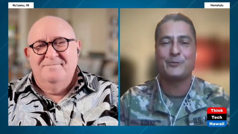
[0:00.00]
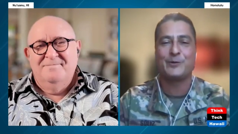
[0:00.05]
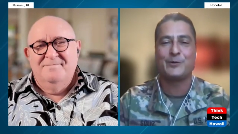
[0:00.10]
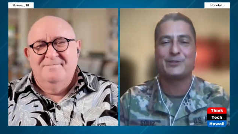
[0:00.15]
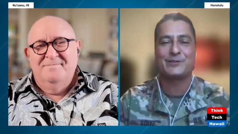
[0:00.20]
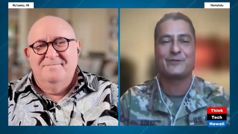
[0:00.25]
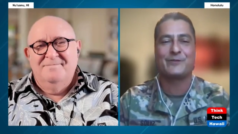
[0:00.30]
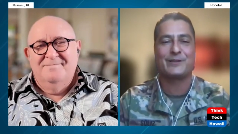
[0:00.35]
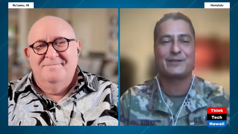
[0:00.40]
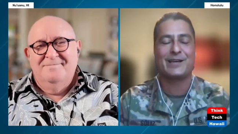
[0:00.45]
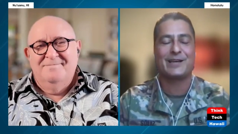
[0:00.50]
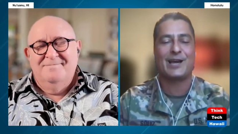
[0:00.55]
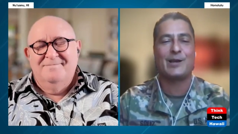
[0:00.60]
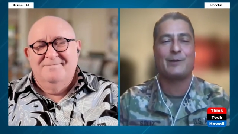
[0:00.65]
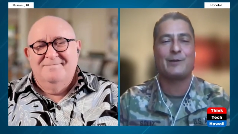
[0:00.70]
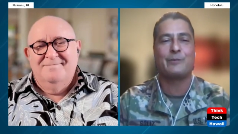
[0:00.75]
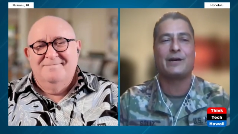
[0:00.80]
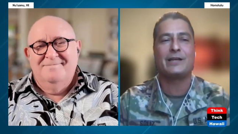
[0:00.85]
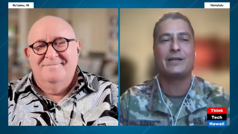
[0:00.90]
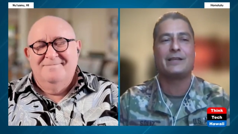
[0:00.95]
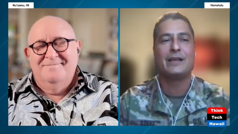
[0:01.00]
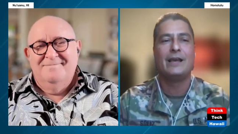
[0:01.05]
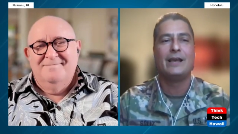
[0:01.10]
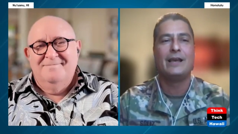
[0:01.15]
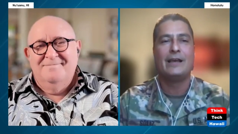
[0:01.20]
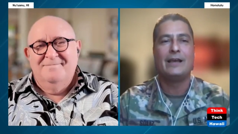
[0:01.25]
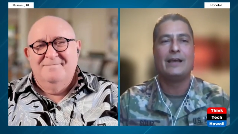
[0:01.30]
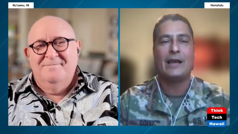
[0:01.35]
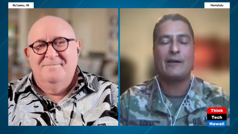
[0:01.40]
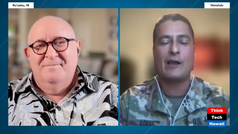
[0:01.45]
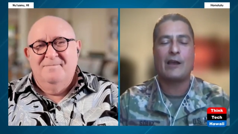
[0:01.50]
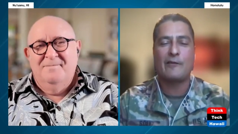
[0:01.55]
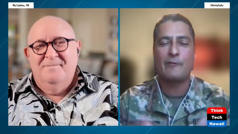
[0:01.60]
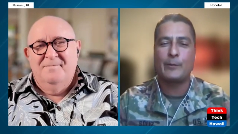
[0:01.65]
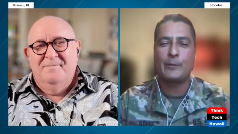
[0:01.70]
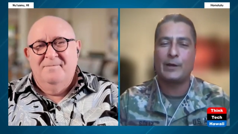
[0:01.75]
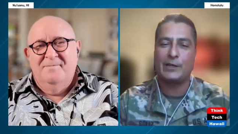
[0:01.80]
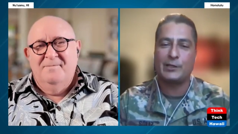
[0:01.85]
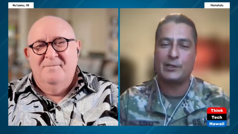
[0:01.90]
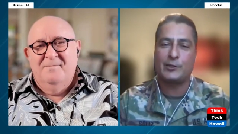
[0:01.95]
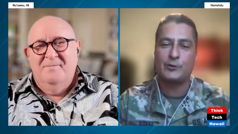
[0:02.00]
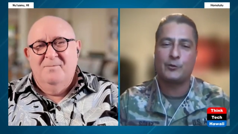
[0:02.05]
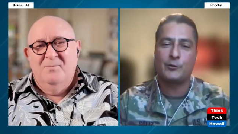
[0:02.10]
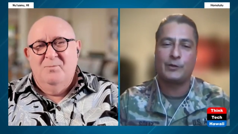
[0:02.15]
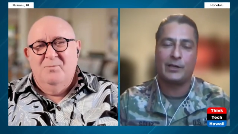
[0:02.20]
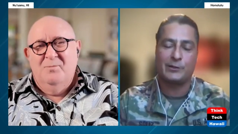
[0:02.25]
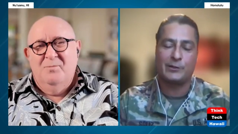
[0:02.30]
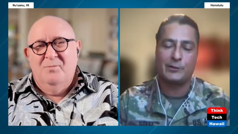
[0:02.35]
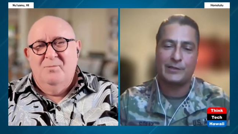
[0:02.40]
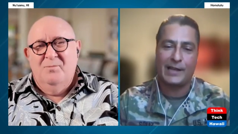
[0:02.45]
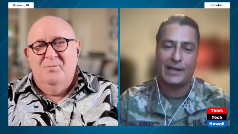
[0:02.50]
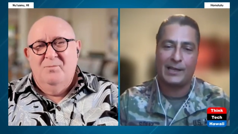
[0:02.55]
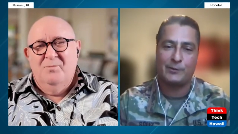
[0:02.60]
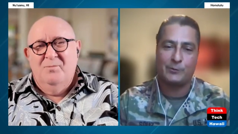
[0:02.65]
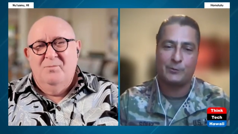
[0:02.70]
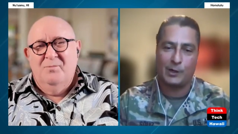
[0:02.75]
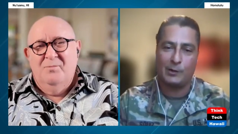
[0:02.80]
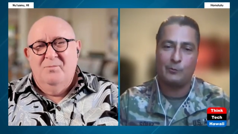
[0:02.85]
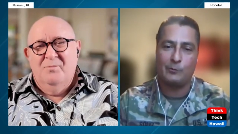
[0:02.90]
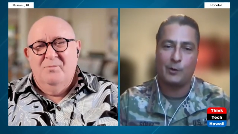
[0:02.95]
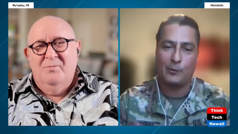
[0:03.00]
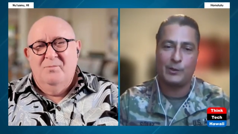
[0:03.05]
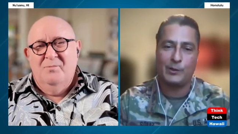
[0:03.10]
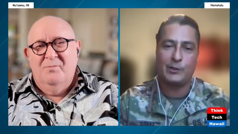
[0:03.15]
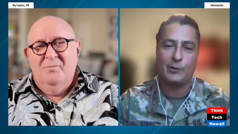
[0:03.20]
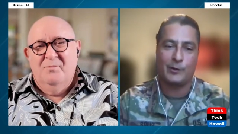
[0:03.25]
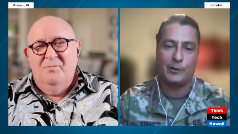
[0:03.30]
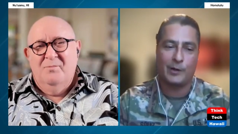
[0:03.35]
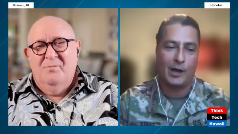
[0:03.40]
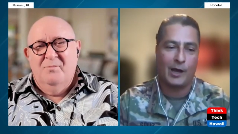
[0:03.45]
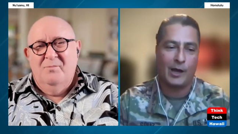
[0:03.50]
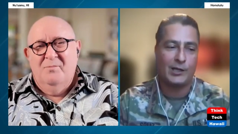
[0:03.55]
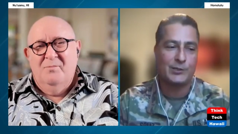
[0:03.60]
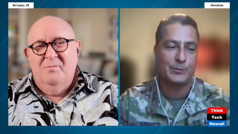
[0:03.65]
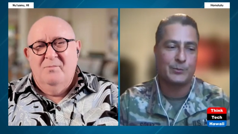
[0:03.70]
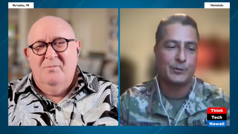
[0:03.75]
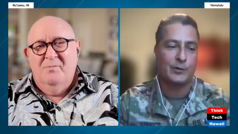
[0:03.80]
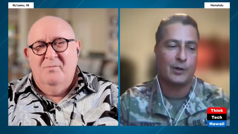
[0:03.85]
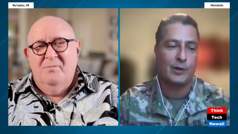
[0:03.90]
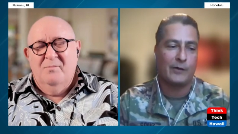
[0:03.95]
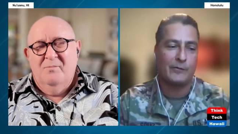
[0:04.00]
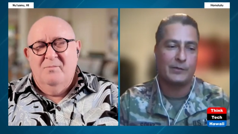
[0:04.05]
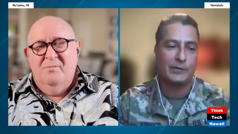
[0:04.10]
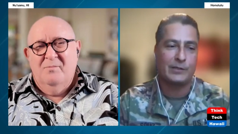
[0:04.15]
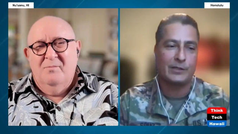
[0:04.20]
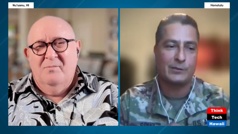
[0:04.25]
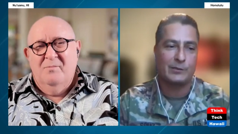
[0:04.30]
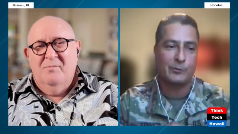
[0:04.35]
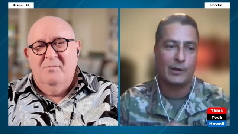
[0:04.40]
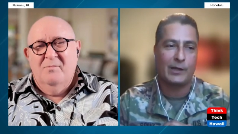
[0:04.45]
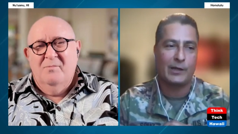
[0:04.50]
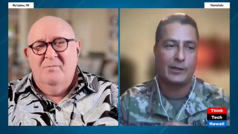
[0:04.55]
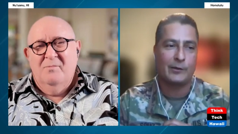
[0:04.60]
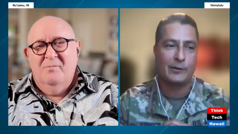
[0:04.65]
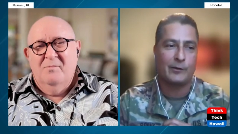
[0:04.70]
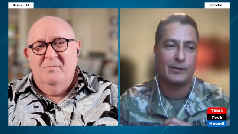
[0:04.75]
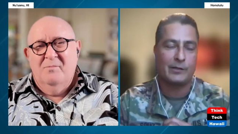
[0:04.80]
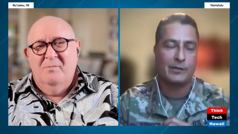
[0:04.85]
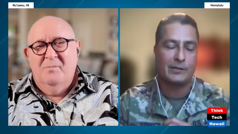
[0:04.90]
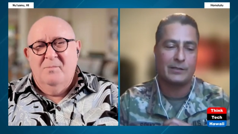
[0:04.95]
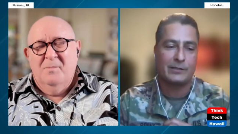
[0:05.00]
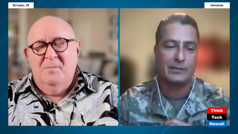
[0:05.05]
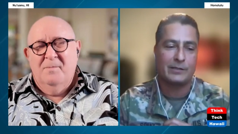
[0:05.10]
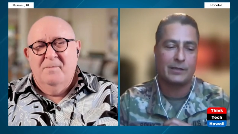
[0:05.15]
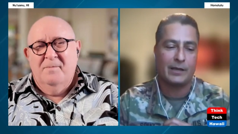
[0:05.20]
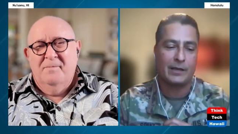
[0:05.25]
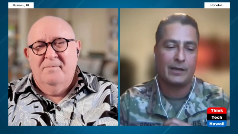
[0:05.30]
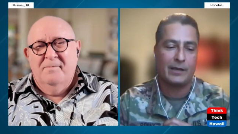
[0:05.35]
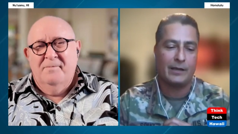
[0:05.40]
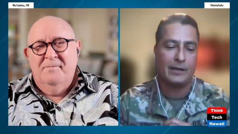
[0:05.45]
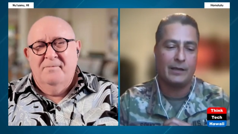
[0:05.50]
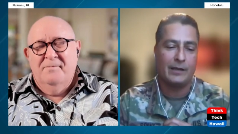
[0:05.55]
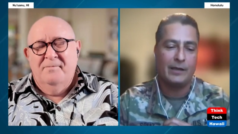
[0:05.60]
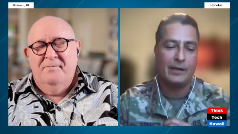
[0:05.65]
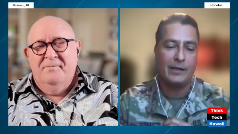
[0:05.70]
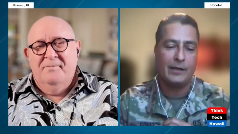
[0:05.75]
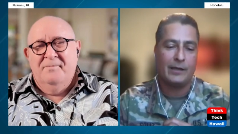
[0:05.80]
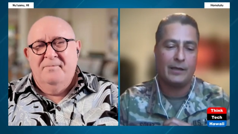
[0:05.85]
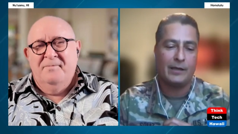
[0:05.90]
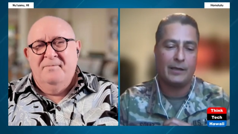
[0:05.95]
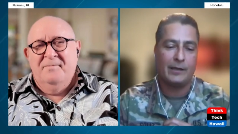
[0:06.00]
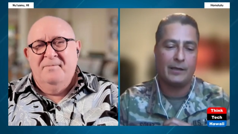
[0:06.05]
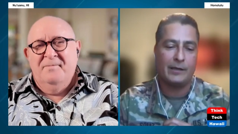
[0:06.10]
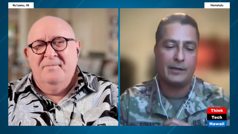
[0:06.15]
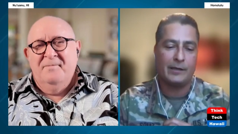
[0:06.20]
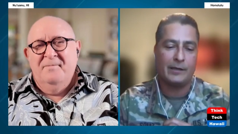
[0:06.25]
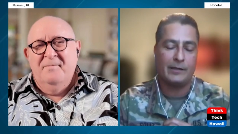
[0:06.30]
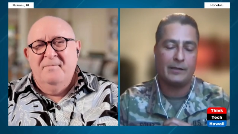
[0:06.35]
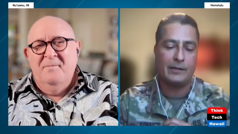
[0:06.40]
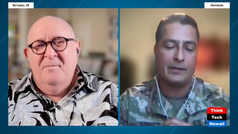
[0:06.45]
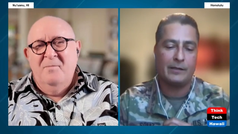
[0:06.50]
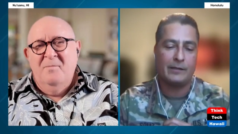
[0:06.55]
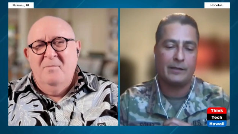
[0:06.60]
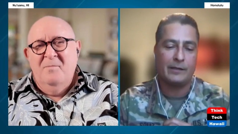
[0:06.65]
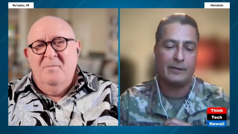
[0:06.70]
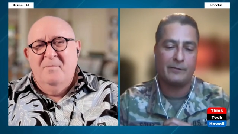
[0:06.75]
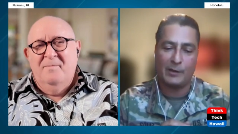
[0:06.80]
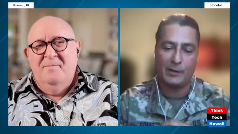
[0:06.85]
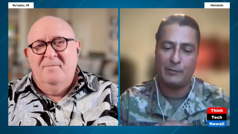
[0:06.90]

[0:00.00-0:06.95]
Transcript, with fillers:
Speaker 1: too much of the time. But everybody truly understands what we do in a hospital. Obviously, it's regular. They've